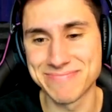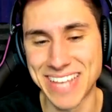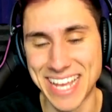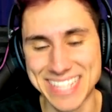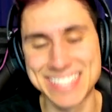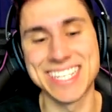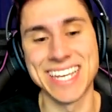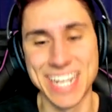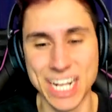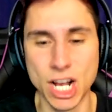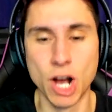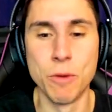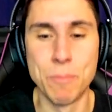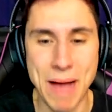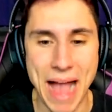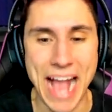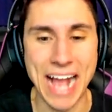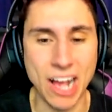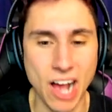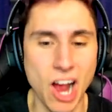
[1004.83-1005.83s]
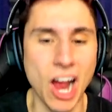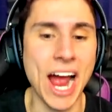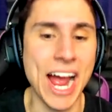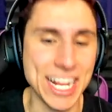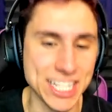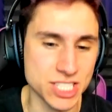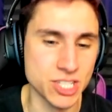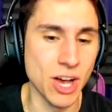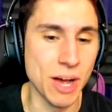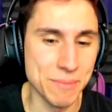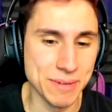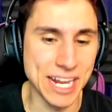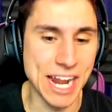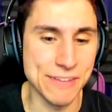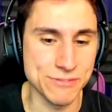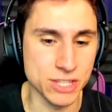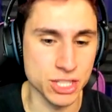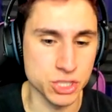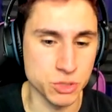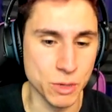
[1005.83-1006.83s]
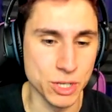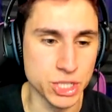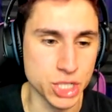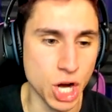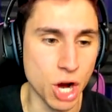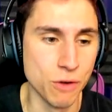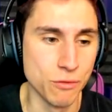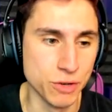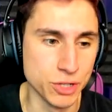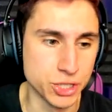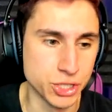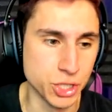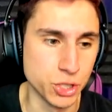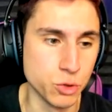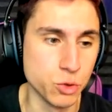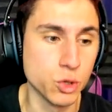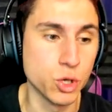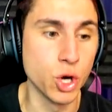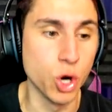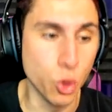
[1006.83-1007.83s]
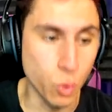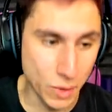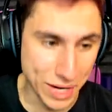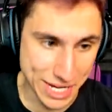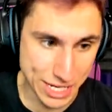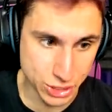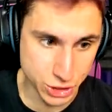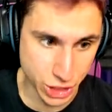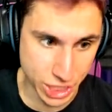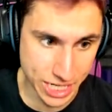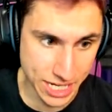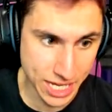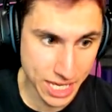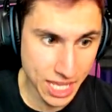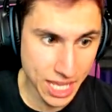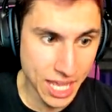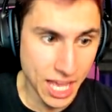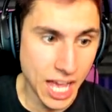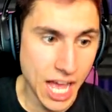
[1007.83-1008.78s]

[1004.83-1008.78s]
It's gonna go back. All right, so I'm gonna have to switch over to Gooigi.